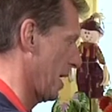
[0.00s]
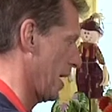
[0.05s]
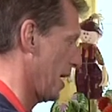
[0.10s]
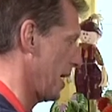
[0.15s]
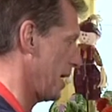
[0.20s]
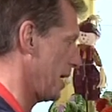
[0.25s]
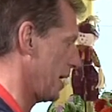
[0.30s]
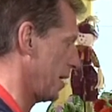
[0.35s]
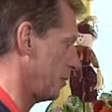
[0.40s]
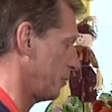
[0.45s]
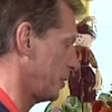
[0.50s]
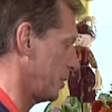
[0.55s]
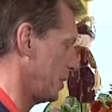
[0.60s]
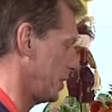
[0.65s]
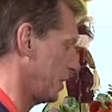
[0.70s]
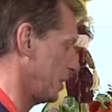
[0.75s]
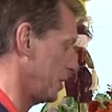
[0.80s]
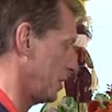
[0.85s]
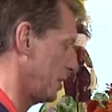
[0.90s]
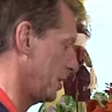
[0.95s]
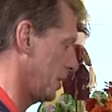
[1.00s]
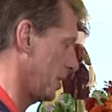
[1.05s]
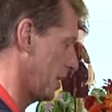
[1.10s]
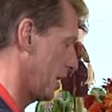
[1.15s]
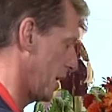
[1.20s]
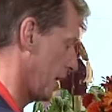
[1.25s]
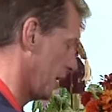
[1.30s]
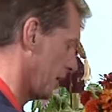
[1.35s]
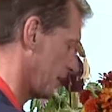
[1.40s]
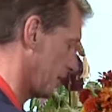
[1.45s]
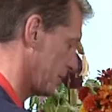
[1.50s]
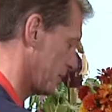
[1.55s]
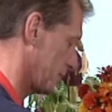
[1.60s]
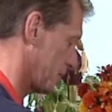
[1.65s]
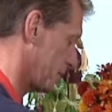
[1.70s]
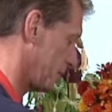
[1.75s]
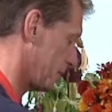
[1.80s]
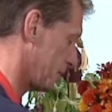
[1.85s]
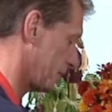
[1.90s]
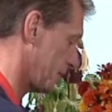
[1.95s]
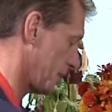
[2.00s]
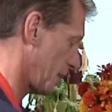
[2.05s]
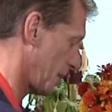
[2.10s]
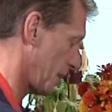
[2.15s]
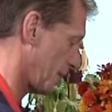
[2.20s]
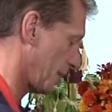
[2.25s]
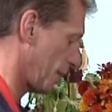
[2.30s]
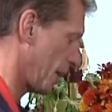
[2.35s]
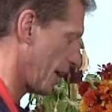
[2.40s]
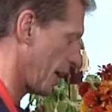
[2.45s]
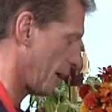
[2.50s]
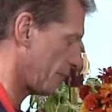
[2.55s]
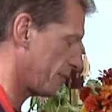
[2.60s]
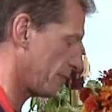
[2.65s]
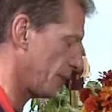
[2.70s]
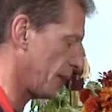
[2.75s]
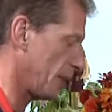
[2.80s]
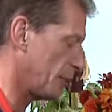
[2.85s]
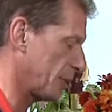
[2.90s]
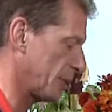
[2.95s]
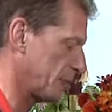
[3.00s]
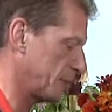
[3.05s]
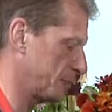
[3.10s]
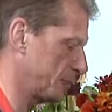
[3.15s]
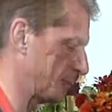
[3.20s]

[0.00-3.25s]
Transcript: And we need the juice of half a lemon.